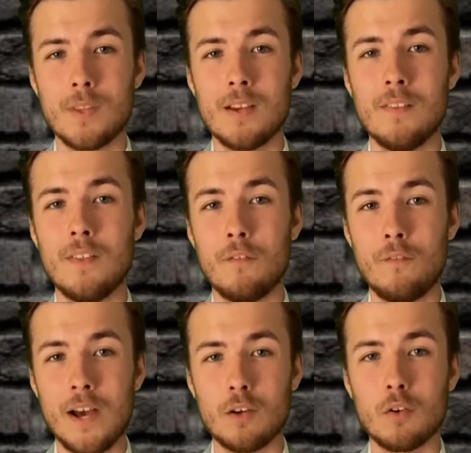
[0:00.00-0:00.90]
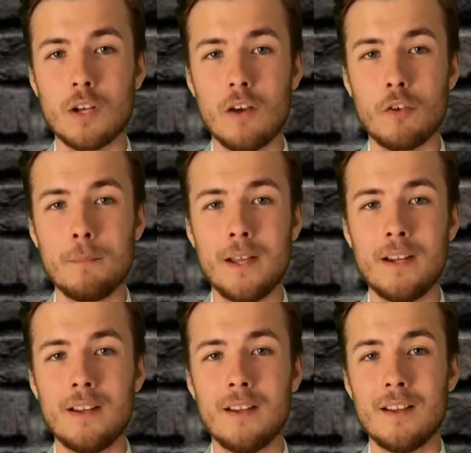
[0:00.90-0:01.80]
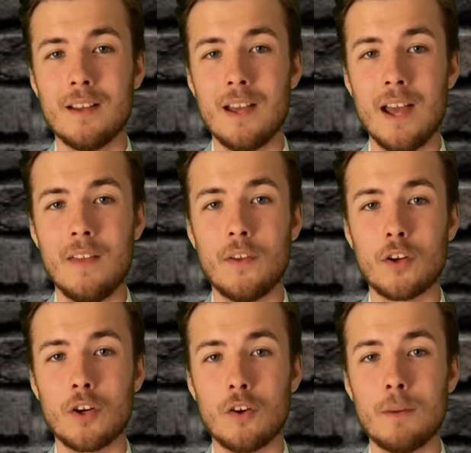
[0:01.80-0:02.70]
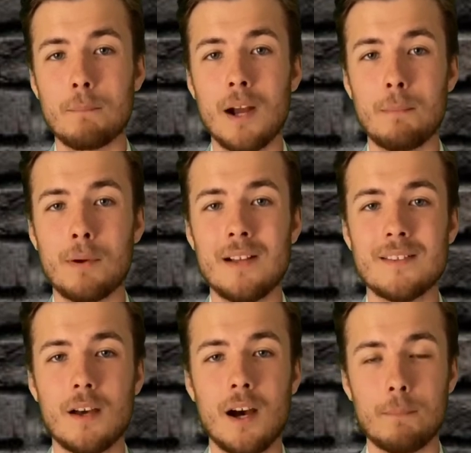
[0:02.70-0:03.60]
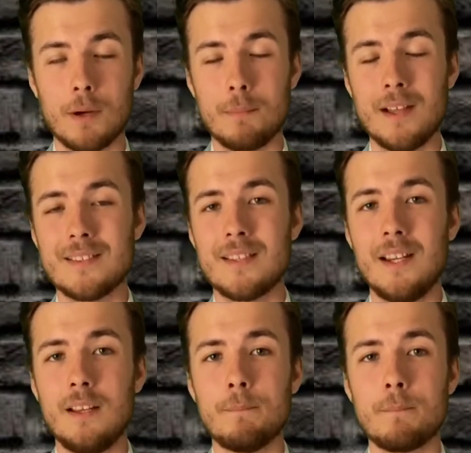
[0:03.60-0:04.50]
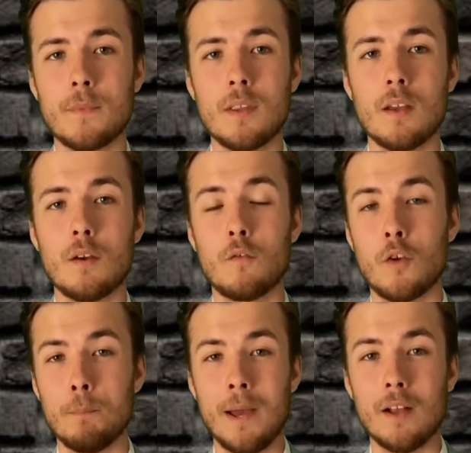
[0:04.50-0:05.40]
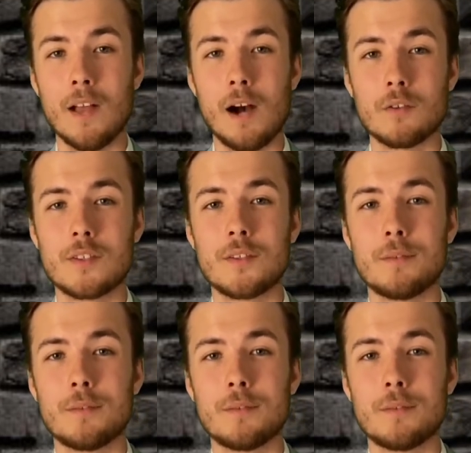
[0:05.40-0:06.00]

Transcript: The federal government and their current propensity for bailouts.